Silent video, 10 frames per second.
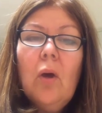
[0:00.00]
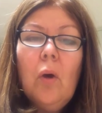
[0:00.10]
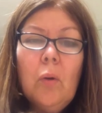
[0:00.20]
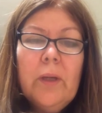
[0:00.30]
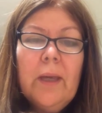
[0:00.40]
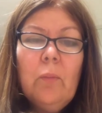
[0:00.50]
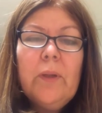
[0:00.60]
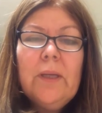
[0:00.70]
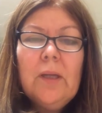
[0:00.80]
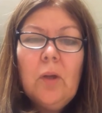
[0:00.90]
okay, we
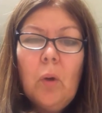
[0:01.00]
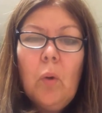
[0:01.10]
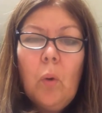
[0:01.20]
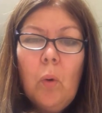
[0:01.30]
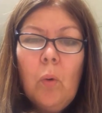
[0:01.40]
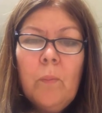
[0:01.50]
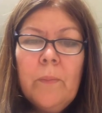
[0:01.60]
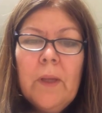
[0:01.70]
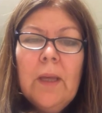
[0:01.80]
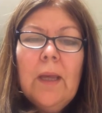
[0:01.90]
can go home,
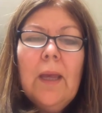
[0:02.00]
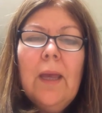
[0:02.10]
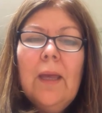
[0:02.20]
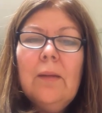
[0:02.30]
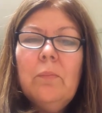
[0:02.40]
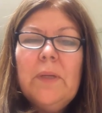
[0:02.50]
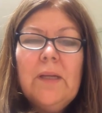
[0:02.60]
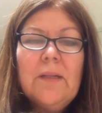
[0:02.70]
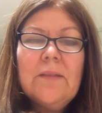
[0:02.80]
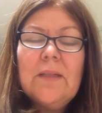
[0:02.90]
and
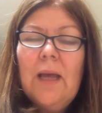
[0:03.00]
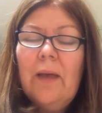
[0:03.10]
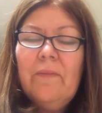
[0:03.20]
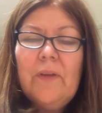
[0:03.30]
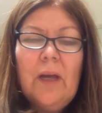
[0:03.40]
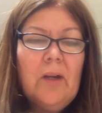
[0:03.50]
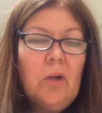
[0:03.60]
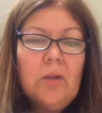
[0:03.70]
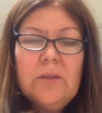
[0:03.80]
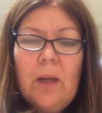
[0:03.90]
because I've got it
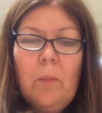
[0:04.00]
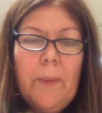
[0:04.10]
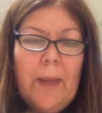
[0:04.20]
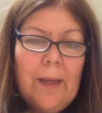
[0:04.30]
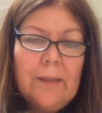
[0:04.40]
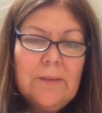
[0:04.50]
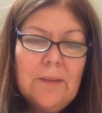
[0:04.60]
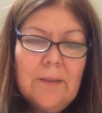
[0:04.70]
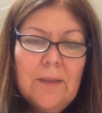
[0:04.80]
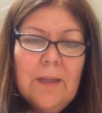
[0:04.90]
all down packed.
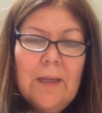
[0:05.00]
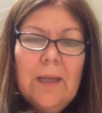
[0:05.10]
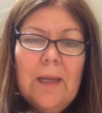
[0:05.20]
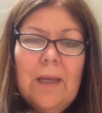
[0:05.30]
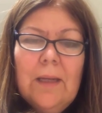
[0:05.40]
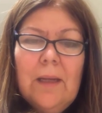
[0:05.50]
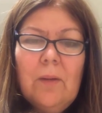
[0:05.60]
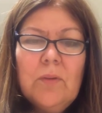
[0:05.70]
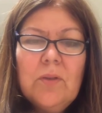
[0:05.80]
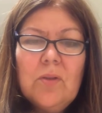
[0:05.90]
And
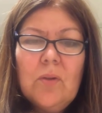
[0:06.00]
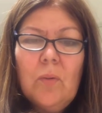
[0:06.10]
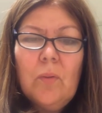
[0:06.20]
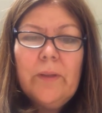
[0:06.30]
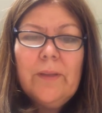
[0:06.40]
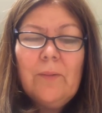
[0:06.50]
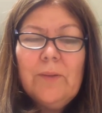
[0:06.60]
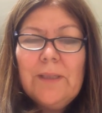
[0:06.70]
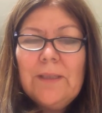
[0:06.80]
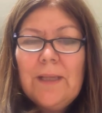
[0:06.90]
that
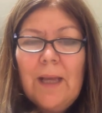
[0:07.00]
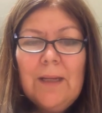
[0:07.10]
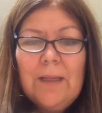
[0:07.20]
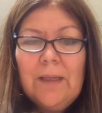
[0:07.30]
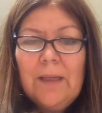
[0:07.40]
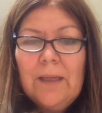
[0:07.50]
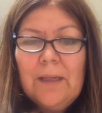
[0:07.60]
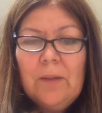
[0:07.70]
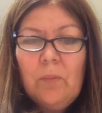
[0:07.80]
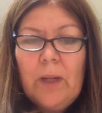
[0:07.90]
was exactly,
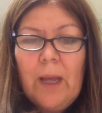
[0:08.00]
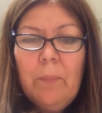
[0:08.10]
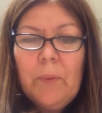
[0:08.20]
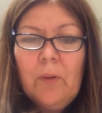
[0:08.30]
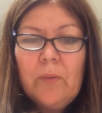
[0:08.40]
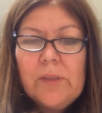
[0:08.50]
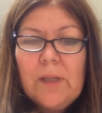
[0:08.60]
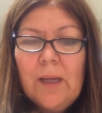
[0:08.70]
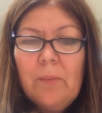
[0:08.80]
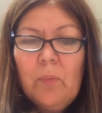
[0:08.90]
and it would happen all the
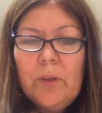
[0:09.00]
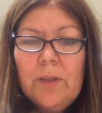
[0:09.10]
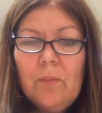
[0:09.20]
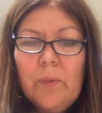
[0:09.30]
time when